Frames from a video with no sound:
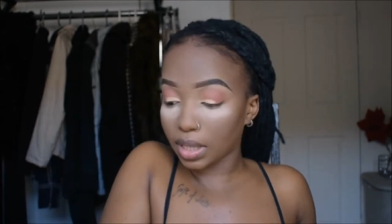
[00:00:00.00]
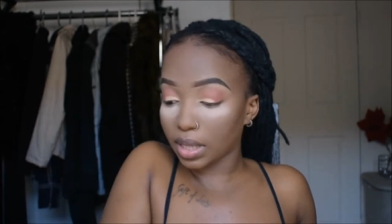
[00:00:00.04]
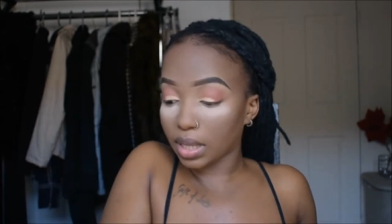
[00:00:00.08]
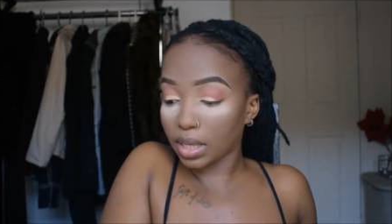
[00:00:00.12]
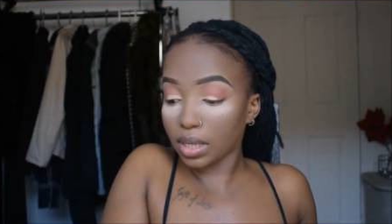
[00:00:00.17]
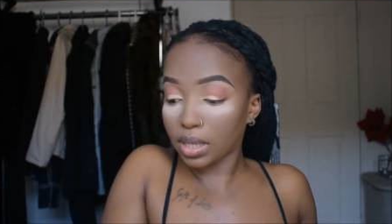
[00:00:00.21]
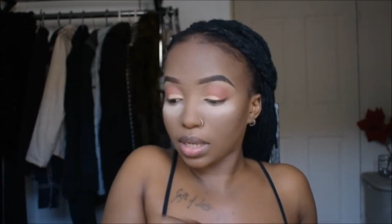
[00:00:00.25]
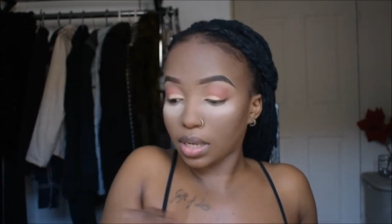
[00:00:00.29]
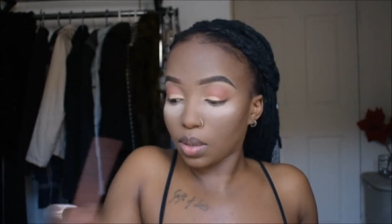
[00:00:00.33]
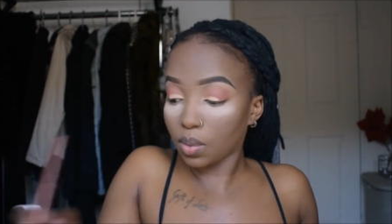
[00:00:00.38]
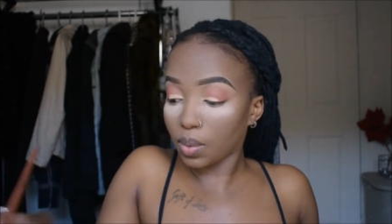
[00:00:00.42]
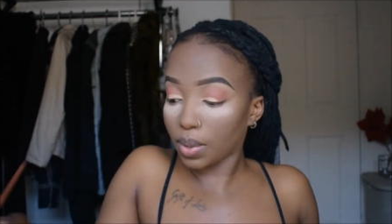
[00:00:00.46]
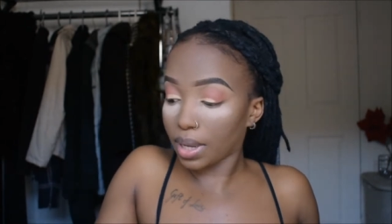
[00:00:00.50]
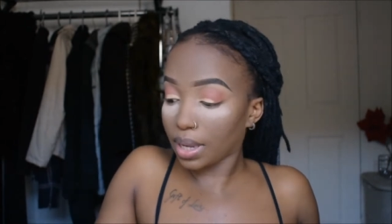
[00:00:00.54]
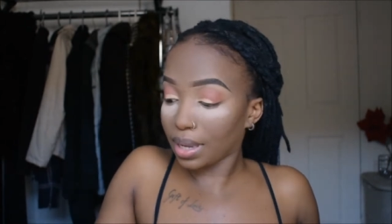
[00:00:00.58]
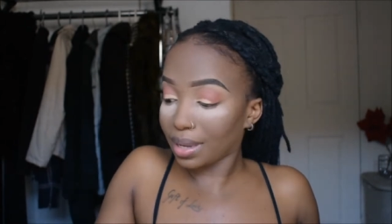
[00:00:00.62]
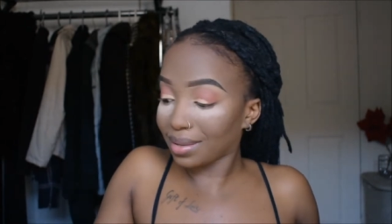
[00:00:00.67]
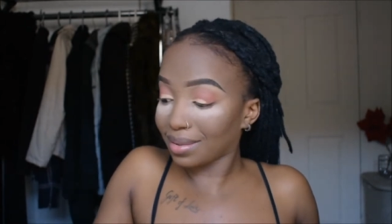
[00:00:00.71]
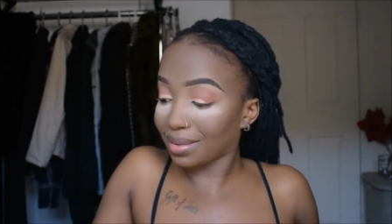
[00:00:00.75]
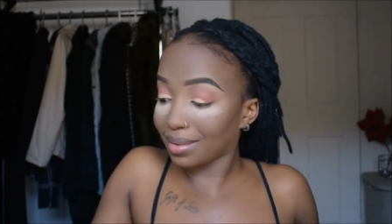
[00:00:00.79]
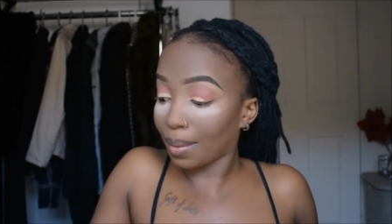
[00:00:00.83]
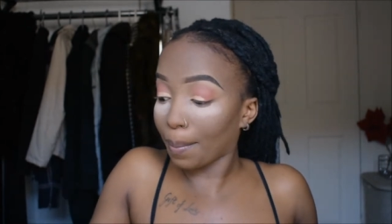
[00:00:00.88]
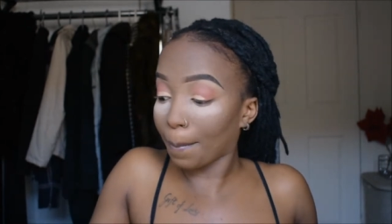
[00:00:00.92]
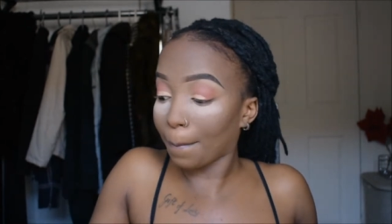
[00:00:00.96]
Lindiwe
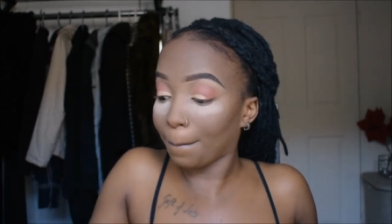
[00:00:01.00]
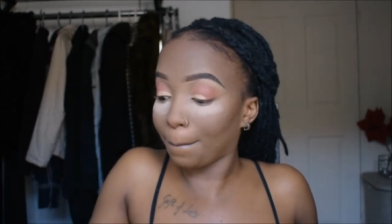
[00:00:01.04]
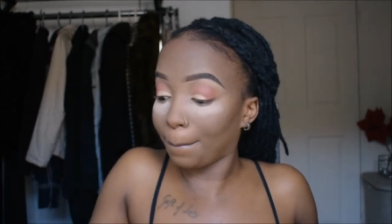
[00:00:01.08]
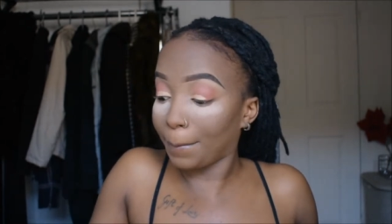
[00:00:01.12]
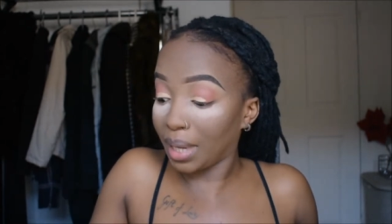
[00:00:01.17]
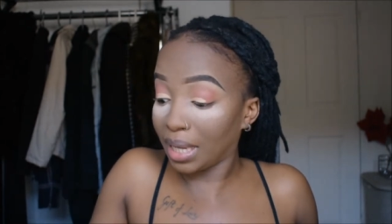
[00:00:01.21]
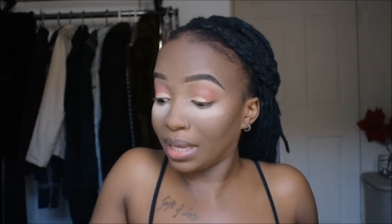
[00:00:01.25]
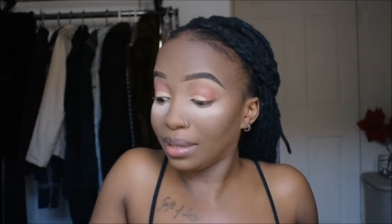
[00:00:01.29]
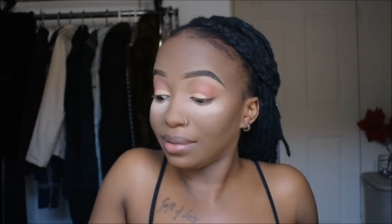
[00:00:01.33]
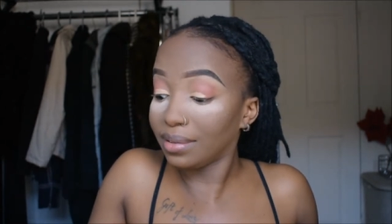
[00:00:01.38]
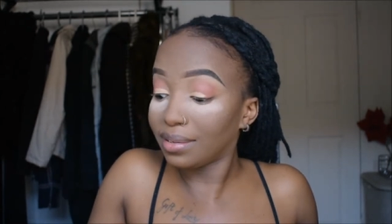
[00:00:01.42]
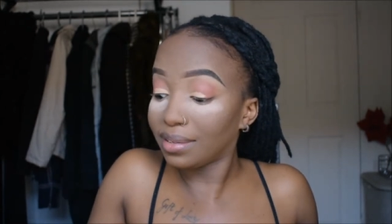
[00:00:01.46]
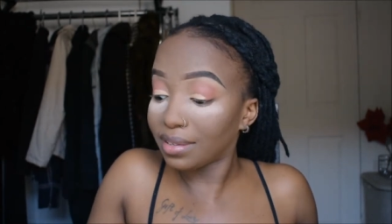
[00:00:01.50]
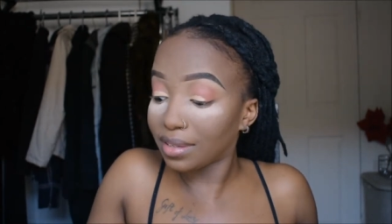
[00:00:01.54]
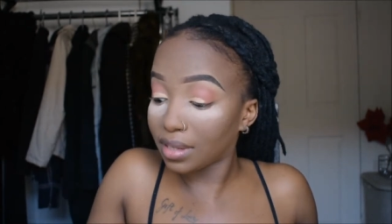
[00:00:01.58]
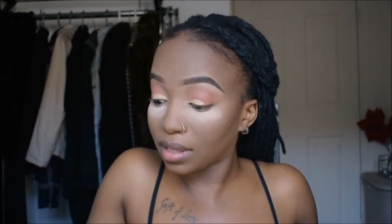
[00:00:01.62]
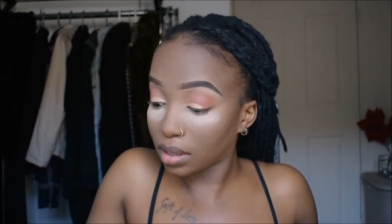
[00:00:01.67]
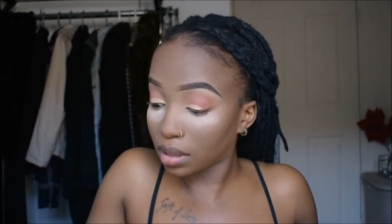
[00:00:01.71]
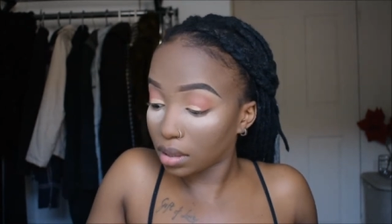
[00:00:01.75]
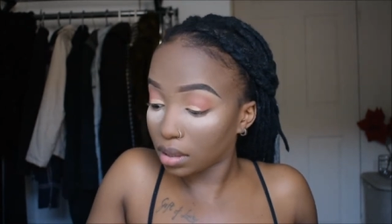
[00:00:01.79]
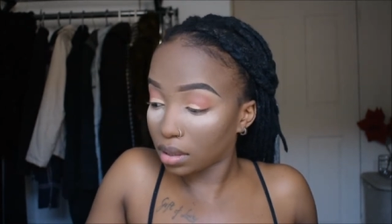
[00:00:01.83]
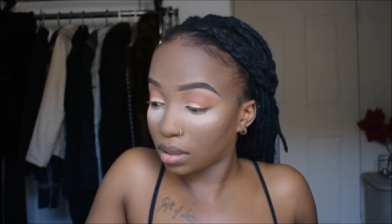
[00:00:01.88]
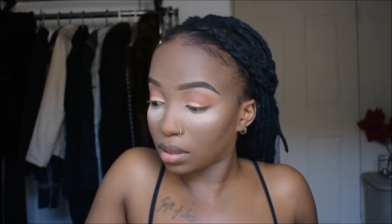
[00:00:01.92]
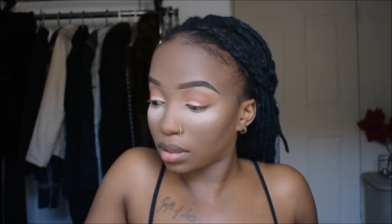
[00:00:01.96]
is a beast.
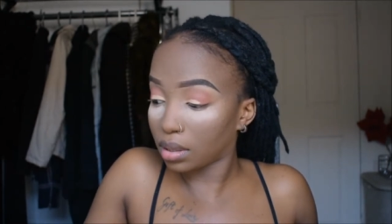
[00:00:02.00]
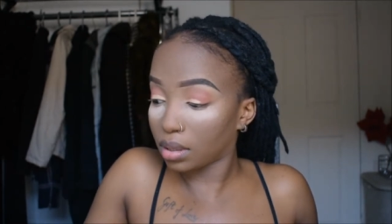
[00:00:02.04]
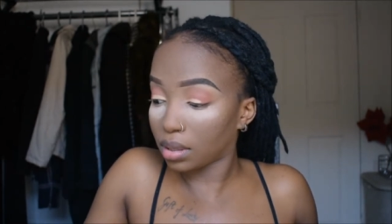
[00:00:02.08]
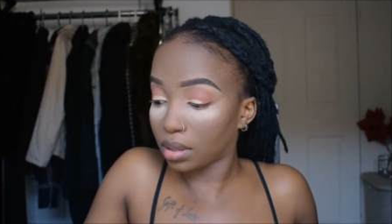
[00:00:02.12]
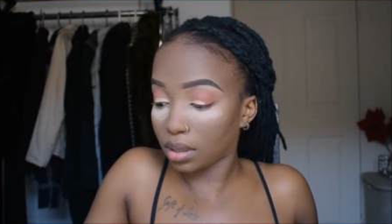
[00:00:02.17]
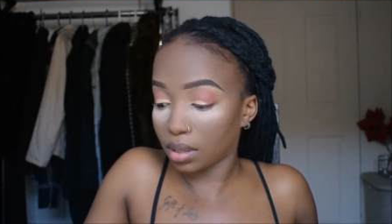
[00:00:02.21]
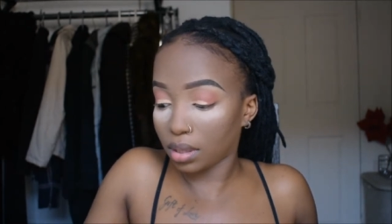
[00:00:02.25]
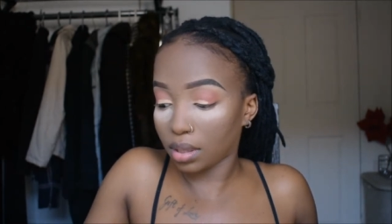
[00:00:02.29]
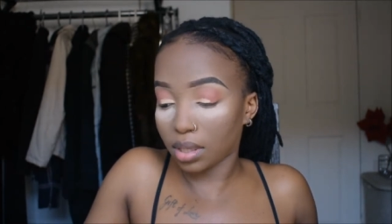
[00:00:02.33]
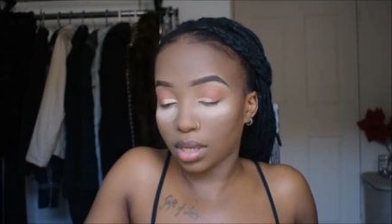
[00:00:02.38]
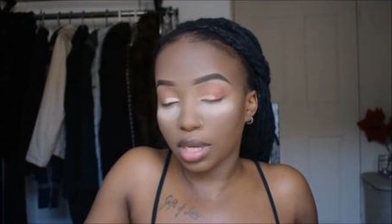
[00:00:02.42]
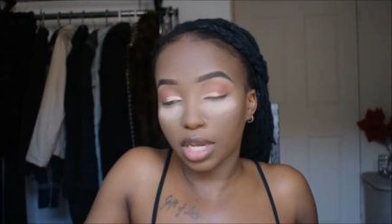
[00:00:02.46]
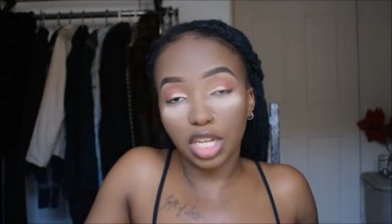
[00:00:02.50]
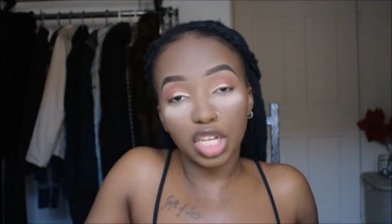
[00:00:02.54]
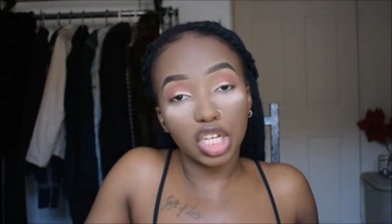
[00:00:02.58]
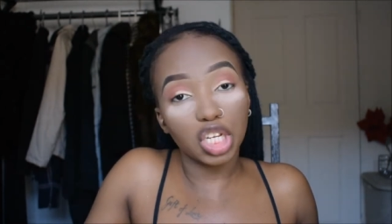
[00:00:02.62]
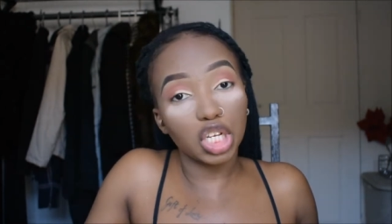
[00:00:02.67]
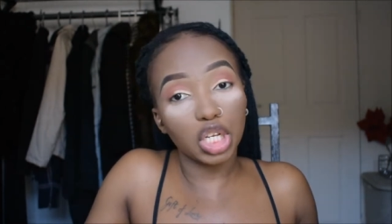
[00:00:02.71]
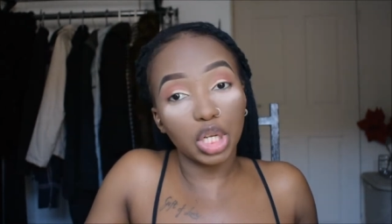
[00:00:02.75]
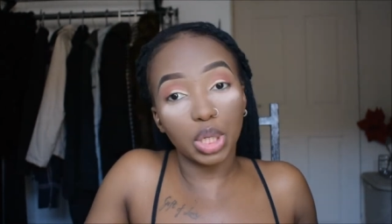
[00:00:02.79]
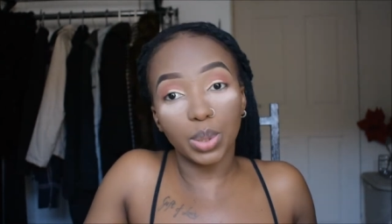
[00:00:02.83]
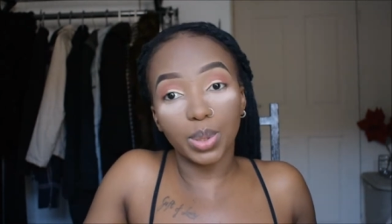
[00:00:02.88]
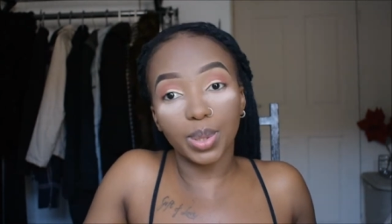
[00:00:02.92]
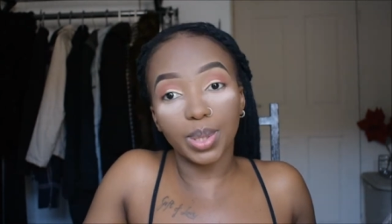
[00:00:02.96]
And
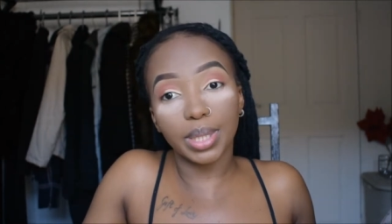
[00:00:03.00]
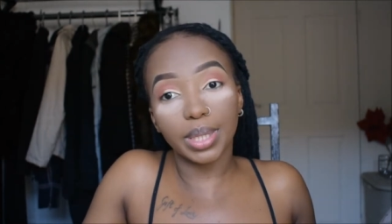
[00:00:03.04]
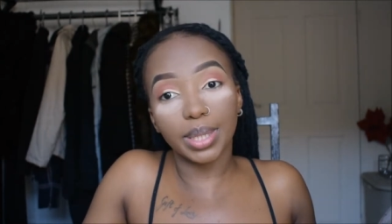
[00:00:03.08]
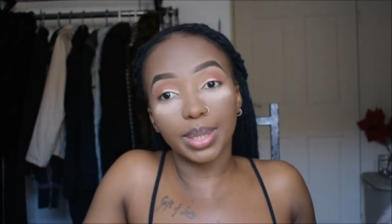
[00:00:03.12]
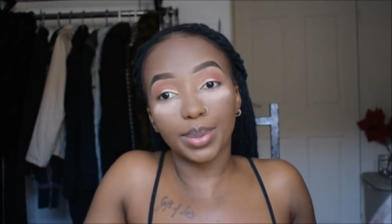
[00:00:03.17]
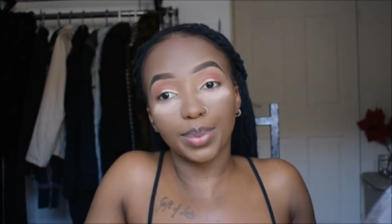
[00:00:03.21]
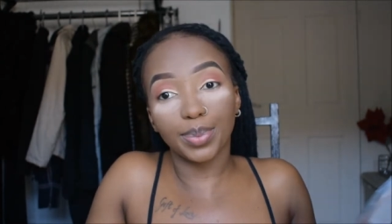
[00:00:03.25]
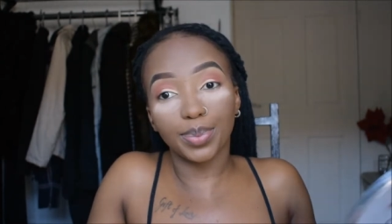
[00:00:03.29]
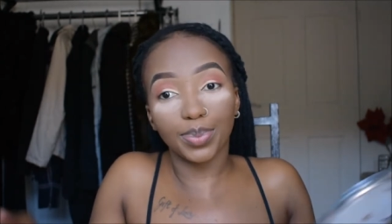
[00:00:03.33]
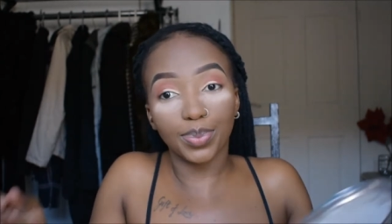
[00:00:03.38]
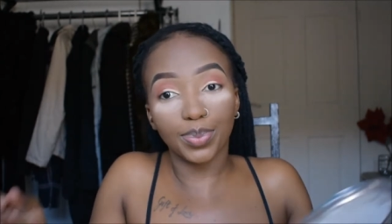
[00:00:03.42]
she knows it.